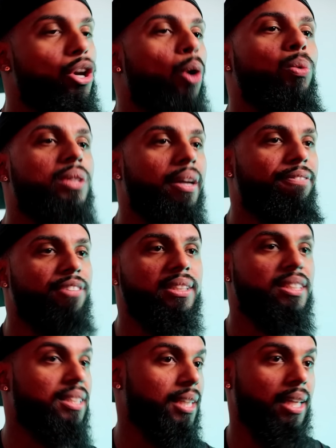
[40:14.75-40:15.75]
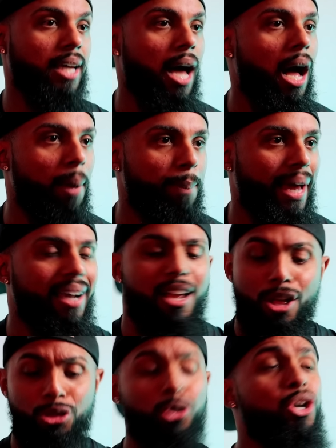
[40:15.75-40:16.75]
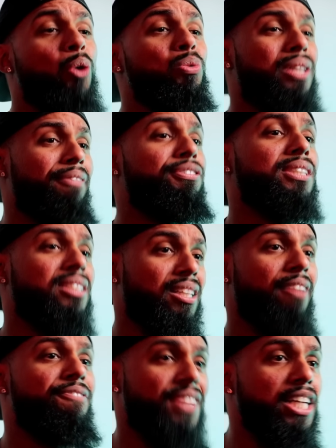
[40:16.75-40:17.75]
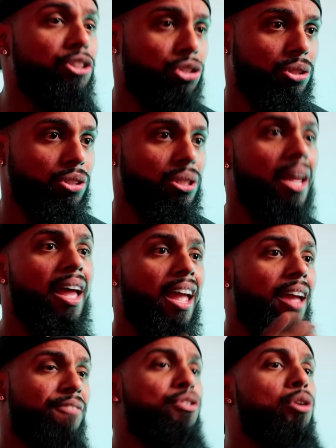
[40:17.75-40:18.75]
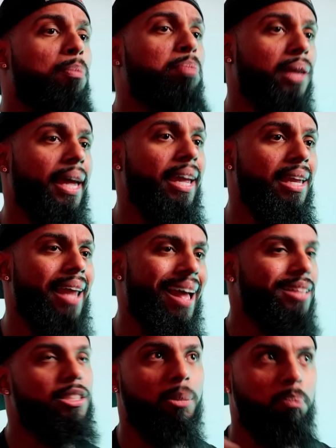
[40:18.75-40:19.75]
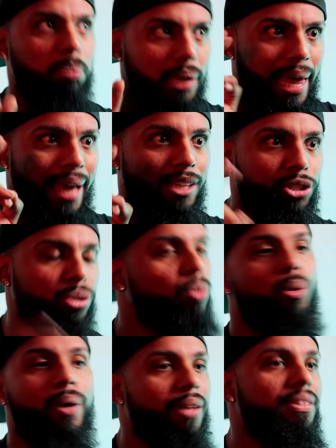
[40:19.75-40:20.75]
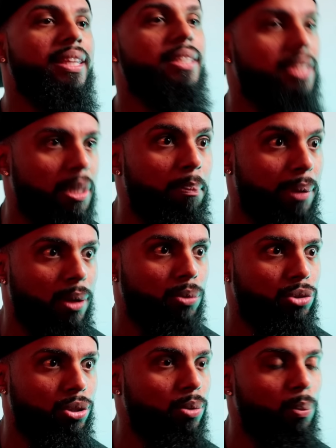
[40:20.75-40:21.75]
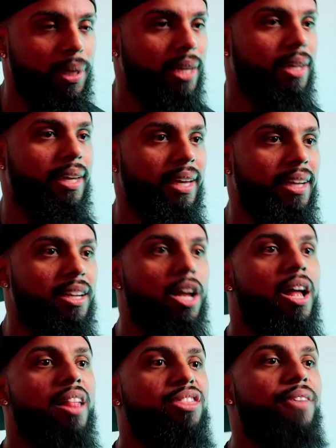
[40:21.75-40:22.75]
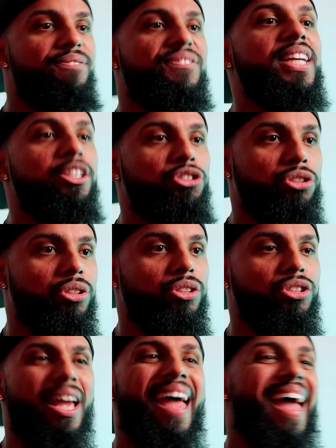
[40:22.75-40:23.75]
are no difference to the combat. There are no difference to the finishers. If you're playing as the black suit or even the symbiote suit when you get it, the finishers,